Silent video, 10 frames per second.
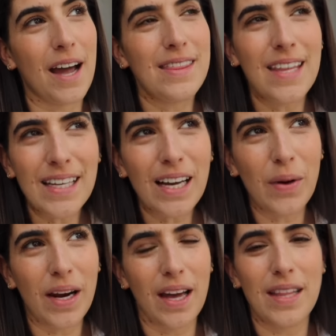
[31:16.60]
I think I
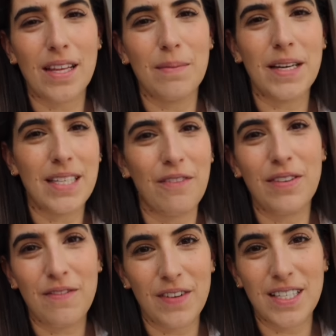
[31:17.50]
quite like them. They
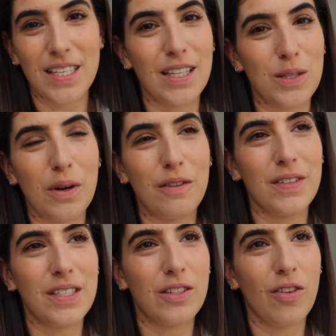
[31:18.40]
definitely fitted, the 12
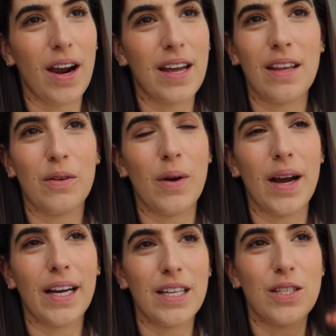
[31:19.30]
fitted great, and they're
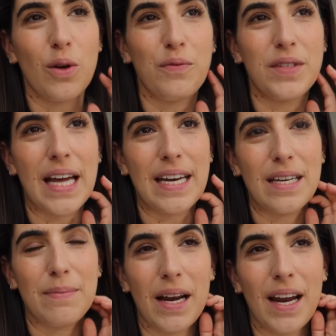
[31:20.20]
quite like a soft
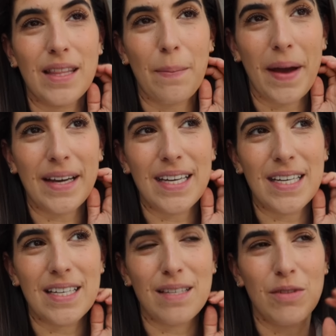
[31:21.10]
denim. I like the
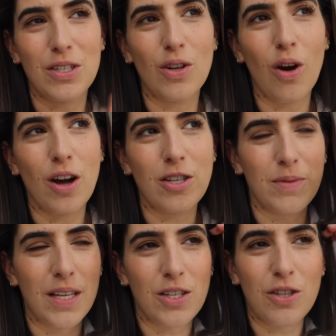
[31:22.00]
bagginess. I'm just not
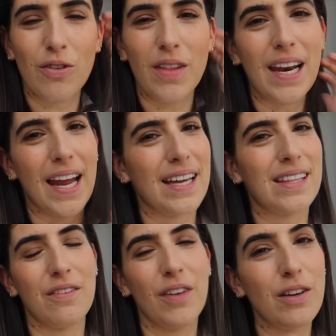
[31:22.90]
100% sure on the
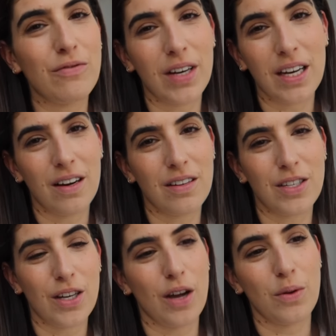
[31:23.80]
length. I find it really hard
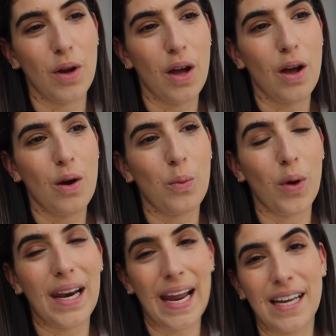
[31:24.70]
to know
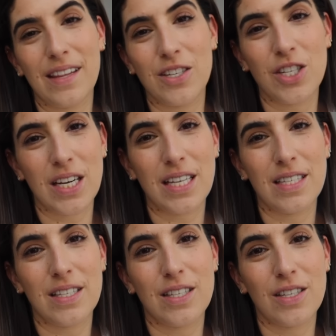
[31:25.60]
what length
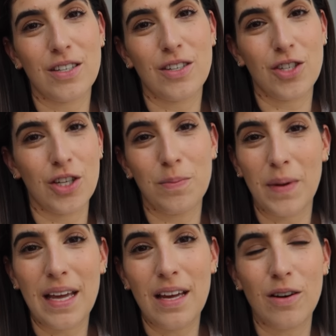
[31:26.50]
jeans should
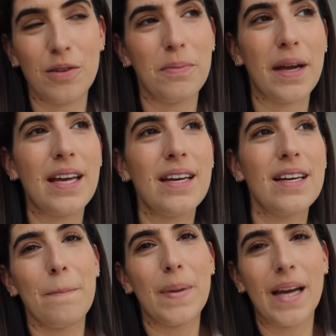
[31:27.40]
be on
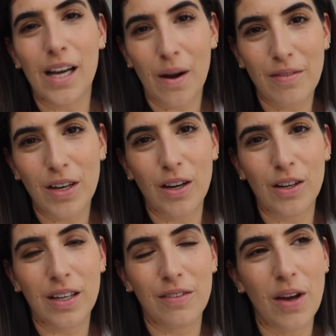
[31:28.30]
me. But yeah, go have a
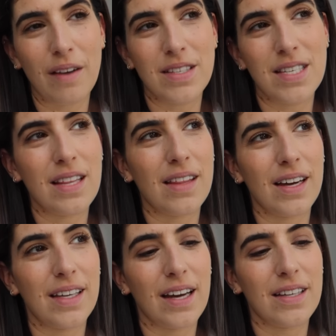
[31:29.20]
look if you haven't seen
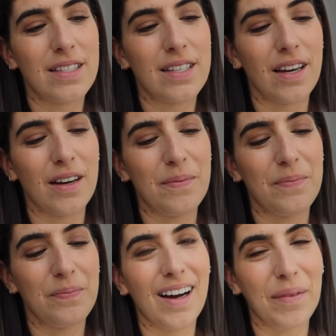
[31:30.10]
that yet.
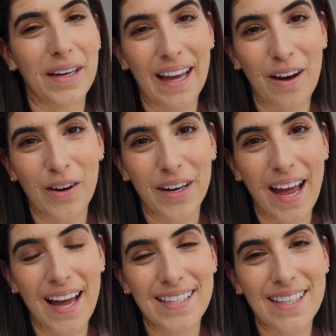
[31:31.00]
Um, I'm gonna get on
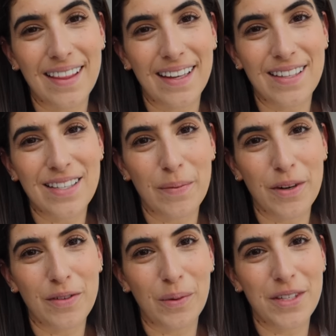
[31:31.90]
and thanks so
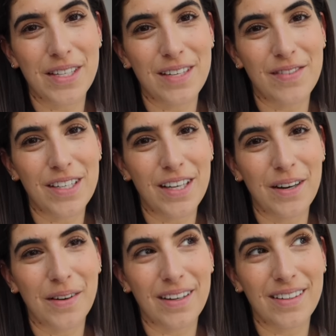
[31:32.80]
much for watching this
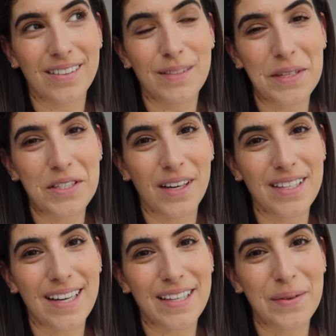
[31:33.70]
video. I'll speak to you
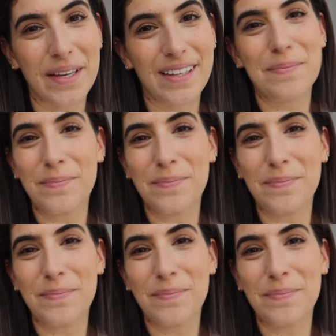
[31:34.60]
guys next week.